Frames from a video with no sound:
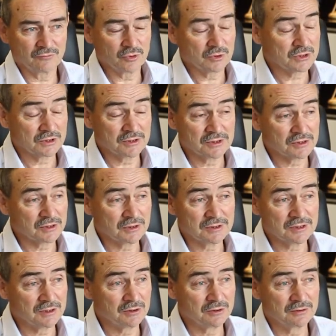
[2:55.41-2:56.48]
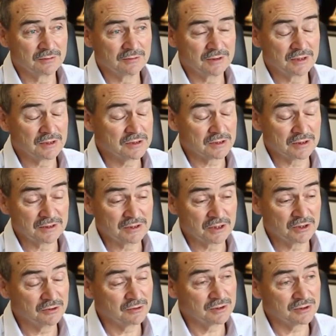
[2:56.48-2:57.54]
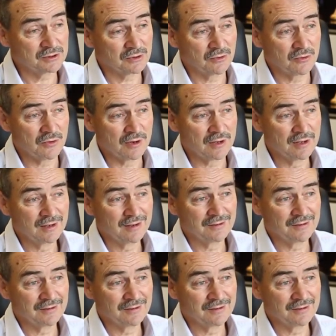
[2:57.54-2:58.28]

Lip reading: which are discontinuous or